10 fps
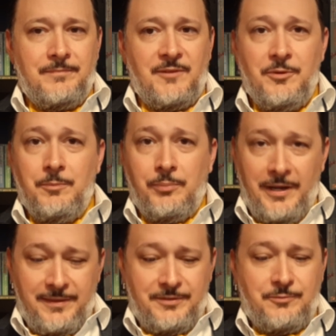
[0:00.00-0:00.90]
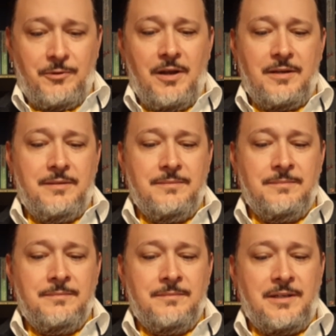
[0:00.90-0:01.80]
If you break this rock,
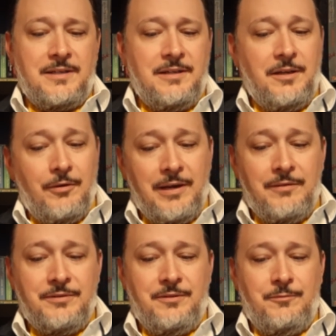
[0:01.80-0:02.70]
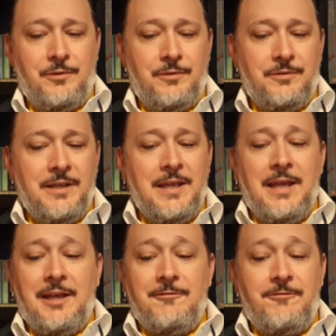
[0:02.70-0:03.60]
I can go out into the world
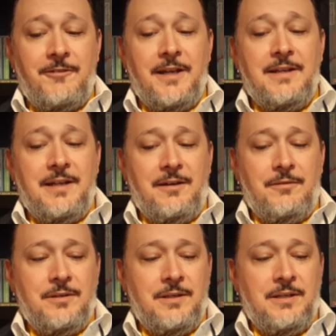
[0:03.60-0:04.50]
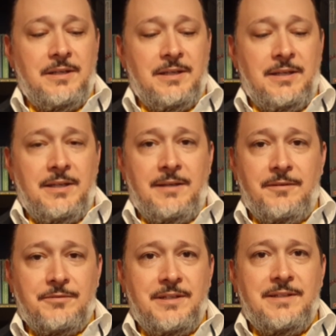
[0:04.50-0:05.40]
and find out if
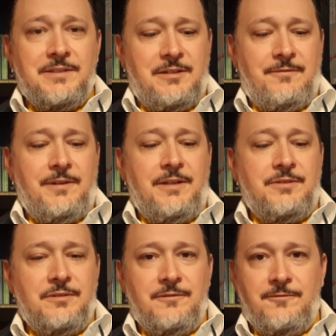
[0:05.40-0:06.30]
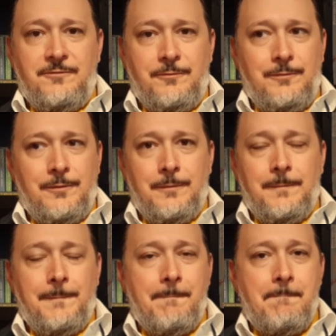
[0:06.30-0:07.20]
there's any salvation for
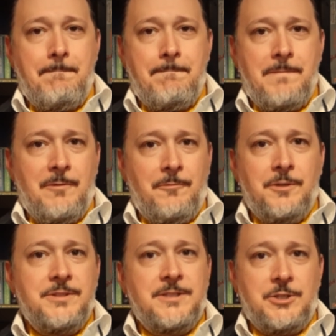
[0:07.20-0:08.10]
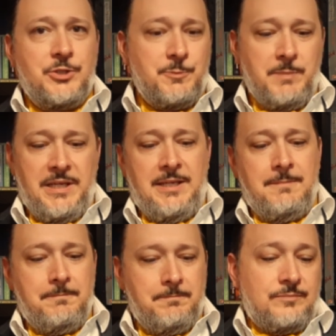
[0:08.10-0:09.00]
one such as me.
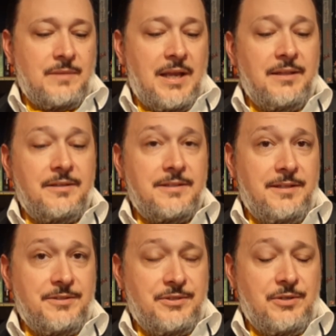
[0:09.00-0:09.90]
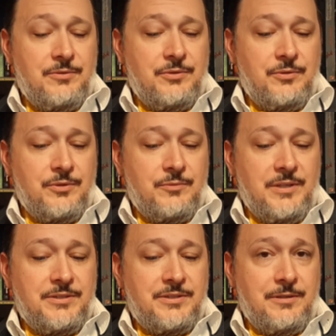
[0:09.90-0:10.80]
I looked at the stone towards
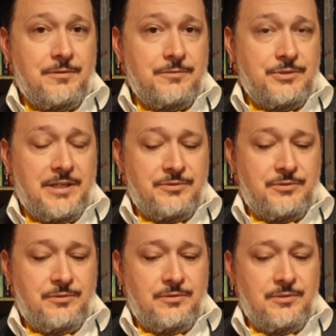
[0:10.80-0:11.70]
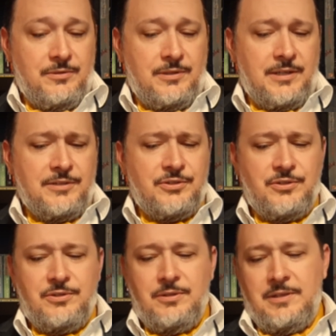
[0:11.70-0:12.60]
which Cyril gestured, and it
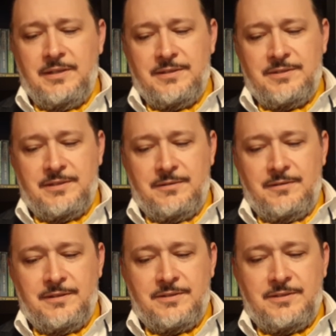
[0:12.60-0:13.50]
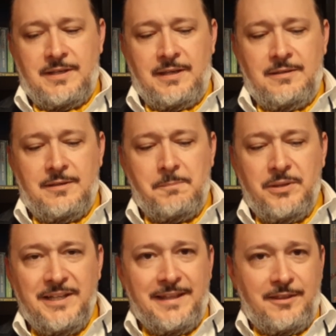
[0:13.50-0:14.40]
stood in the center of the site, a
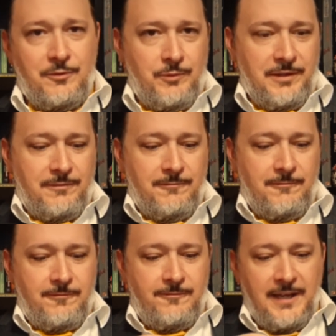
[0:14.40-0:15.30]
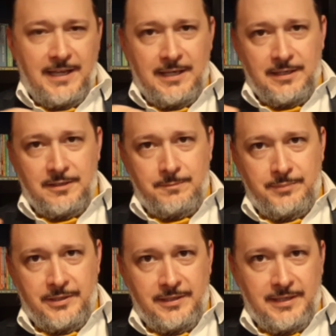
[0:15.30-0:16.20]
plinth with faded
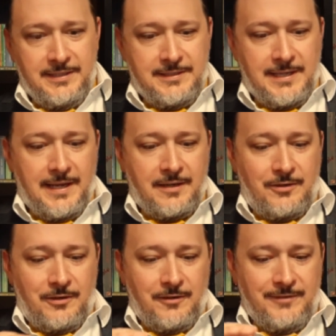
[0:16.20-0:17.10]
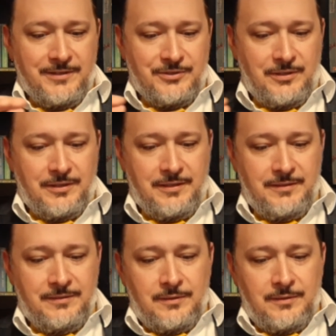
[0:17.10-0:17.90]
but intact carvings on it.